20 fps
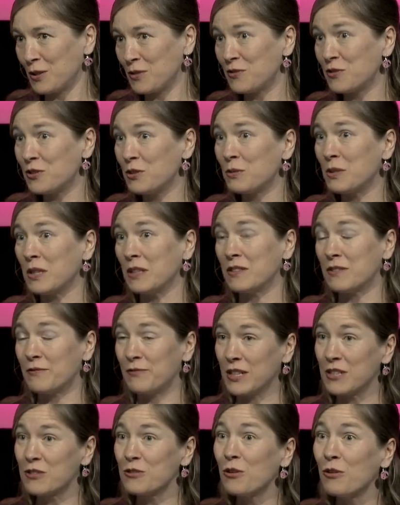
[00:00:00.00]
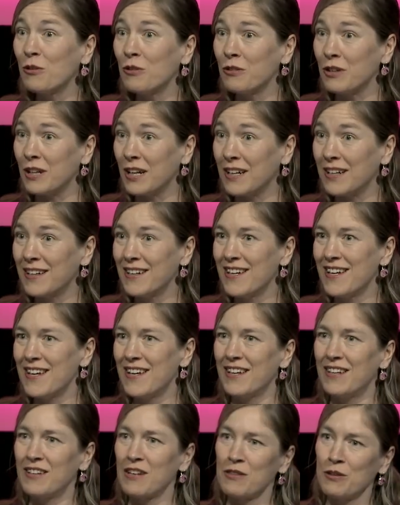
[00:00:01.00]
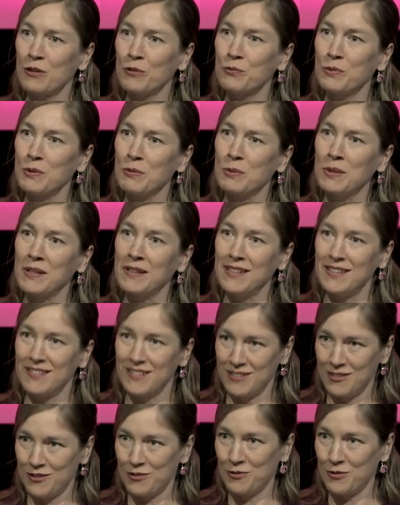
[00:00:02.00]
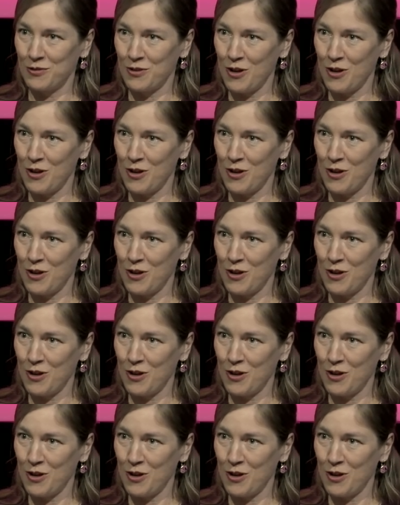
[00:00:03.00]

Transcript: student, Victoria, and I thought we will listen to